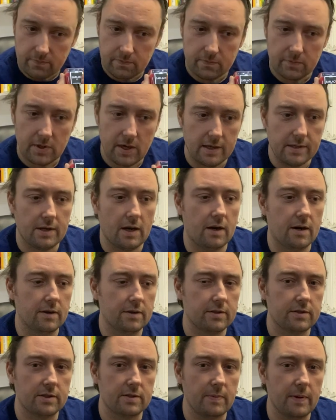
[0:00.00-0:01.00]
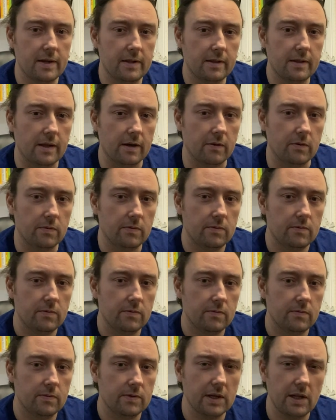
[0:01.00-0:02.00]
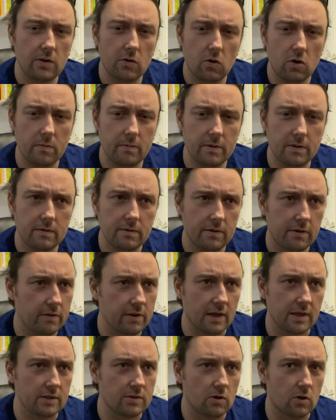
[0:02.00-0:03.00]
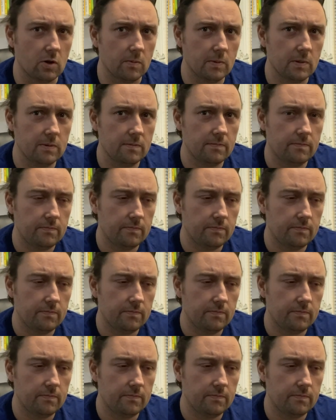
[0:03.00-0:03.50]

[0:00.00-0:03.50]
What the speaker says: Yeah, it's harder to smell now. Is that normal? I think that's normal.